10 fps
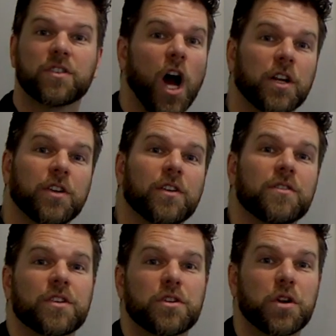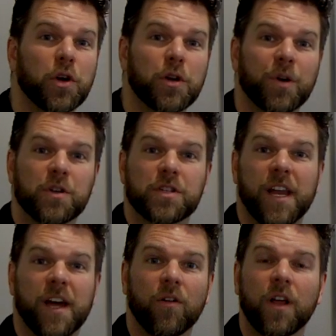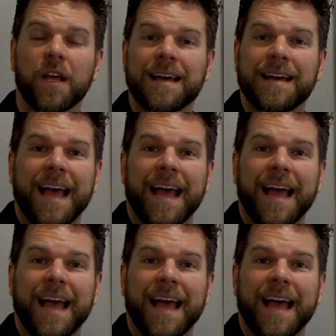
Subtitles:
talk to their security personnel,